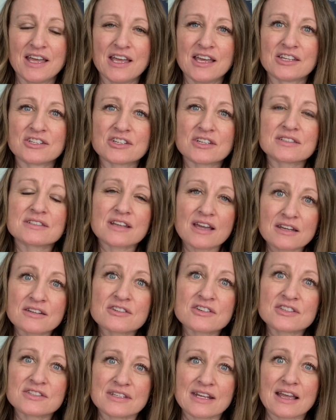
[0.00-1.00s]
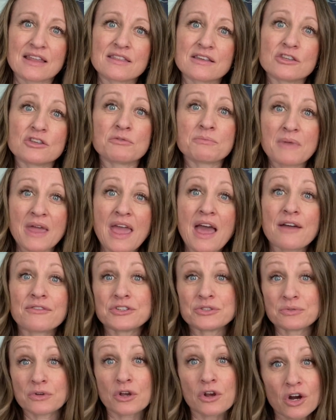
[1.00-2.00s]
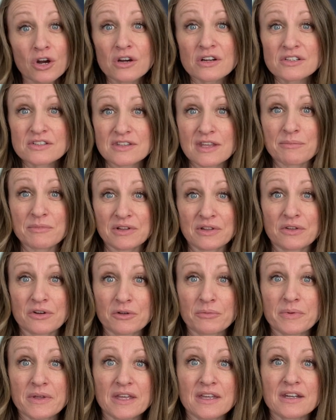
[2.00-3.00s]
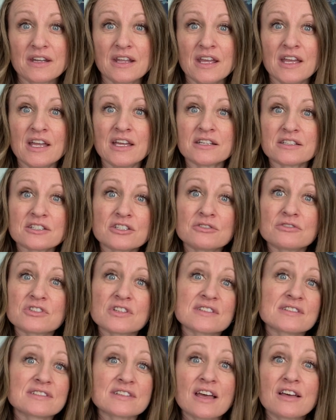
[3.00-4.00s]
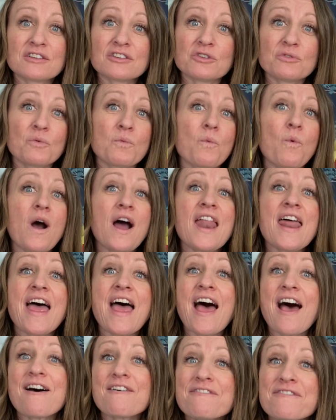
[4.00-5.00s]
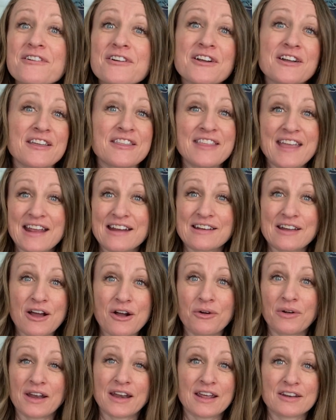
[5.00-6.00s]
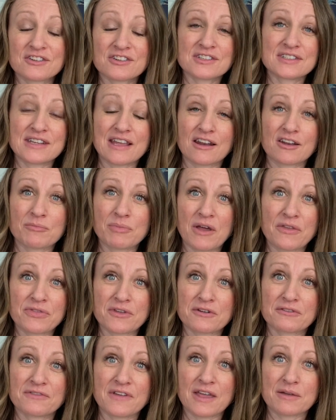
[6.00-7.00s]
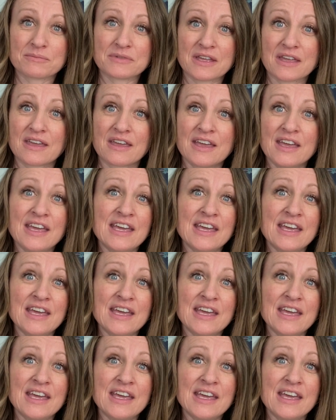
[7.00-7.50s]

Just understand that you may have to encourage them a little bit to just tell you whatever they know and understand about their family.